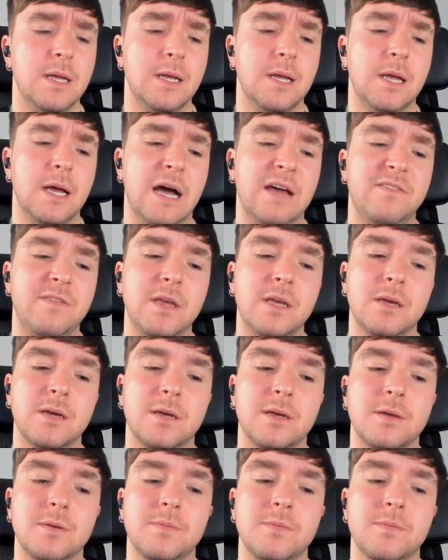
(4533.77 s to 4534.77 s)
Can I? I
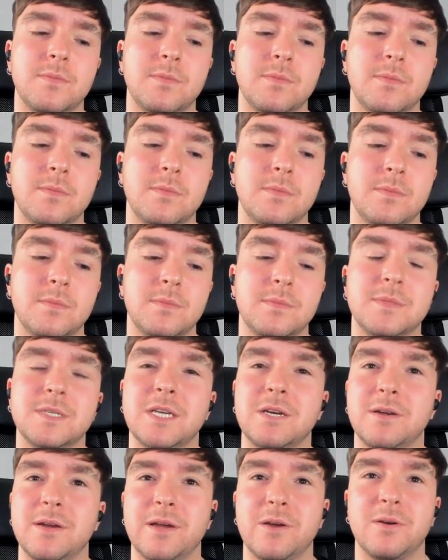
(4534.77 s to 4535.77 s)
think. Oh, sorry. Go ahead.
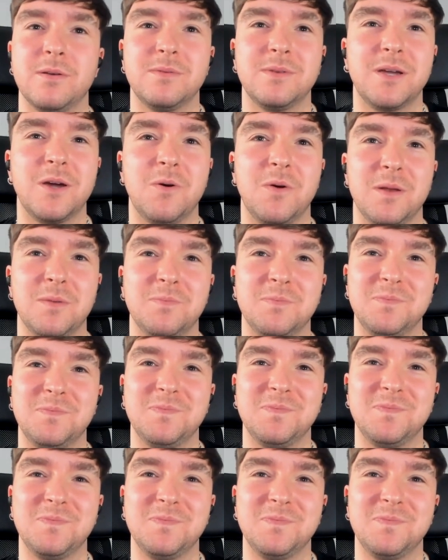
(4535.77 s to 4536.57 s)
Sorry. Go go on.